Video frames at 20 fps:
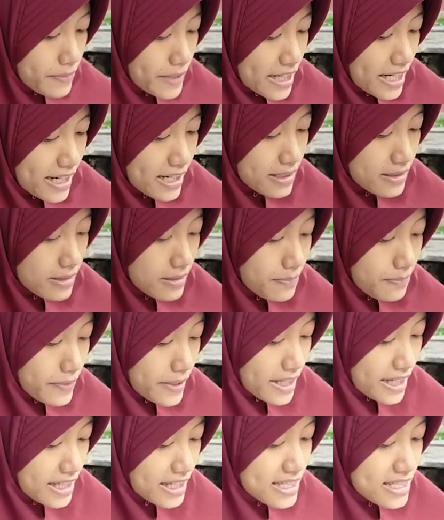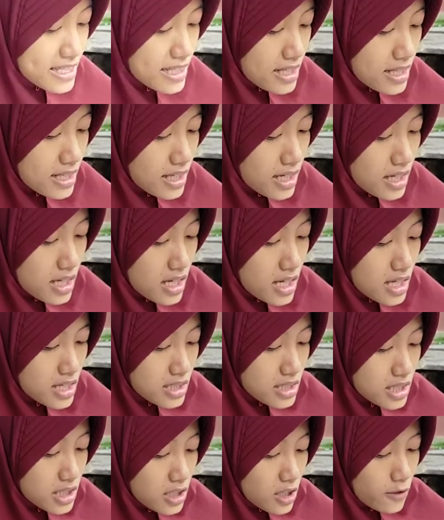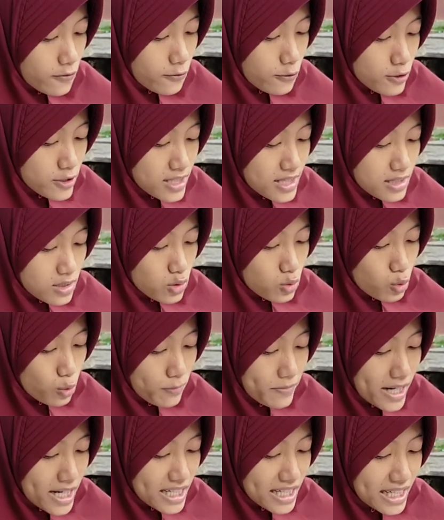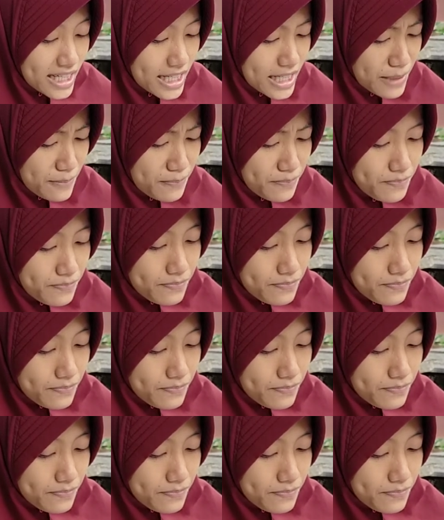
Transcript: prince, she refused to marry him.